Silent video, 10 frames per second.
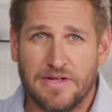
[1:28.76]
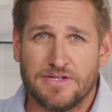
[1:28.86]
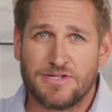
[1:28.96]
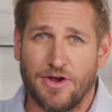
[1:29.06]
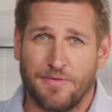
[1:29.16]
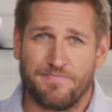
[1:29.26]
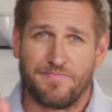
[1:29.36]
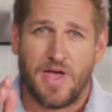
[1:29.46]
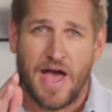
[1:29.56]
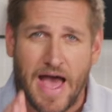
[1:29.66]
So
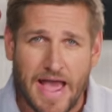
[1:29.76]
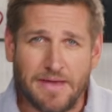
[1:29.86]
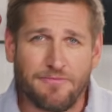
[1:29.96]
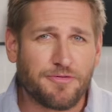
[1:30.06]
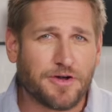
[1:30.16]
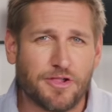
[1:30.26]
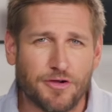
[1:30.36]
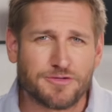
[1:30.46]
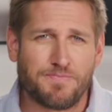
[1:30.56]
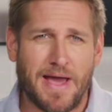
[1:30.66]
aim for
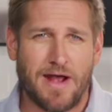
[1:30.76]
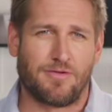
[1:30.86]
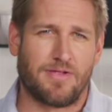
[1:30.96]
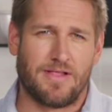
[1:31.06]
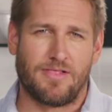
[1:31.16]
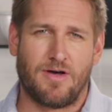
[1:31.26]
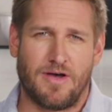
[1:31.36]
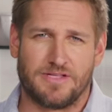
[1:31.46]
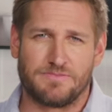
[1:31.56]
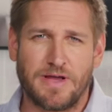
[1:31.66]
close parallel
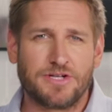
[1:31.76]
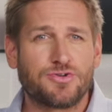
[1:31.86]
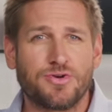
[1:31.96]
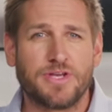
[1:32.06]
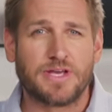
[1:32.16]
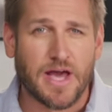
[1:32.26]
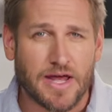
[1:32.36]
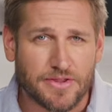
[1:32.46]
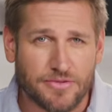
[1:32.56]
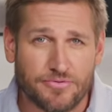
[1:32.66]
lines. Make sure you're
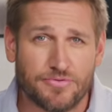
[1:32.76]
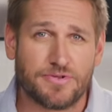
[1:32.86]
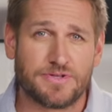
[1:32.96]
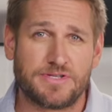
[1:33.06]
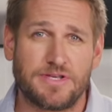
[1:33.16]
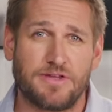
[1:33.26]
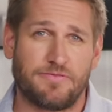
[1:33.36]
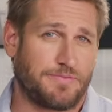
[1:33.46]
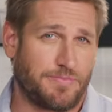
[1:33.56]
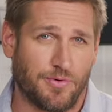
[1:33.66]
cutting through the skin
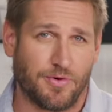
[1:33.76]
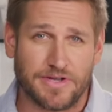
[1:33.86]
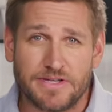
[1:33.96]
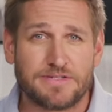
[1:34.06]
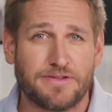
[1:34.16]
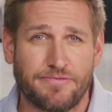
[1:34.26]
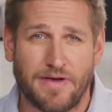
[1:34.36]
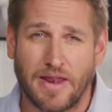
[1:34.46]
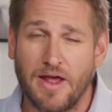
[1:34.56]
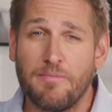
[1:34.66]
of the pork and into the
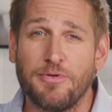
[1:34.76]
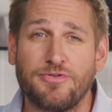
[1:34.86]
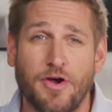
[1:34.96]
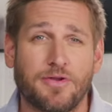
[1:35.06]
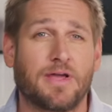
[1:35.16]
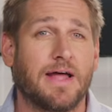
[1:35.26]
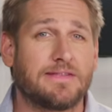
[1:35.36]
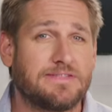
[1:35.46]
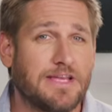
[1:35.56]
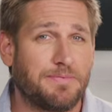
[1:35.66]
fat, but don't
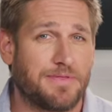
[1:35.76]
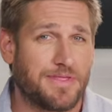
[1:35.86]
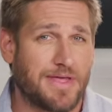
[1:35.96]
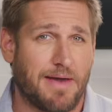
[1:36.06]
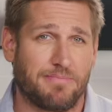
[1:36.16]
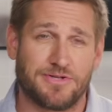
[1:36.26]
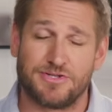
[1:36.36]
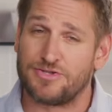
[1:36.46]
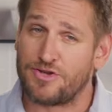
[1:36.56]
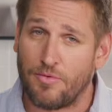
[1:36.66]
cut deeper than that because
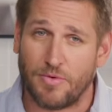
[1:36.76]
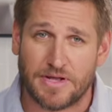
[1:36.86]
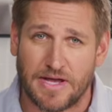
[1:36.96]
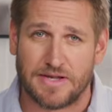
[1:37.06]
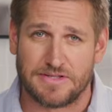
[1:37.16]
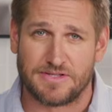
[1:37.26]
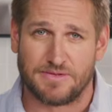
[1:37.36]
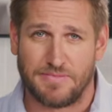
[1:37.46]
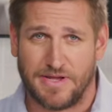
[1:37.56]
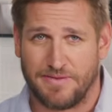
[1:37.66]
you don't want to cut into
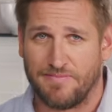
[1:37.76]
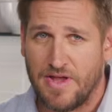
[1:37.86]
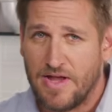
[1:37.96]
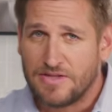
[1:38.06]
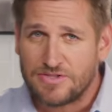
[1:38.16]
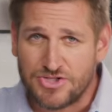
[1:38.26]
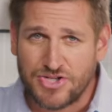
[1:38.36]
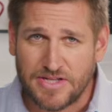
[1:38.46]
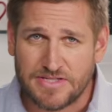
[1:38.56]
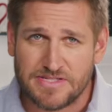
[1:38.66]
the meat. To
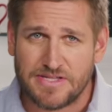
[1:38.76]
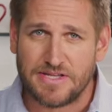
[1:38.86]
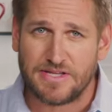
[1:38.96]
check to see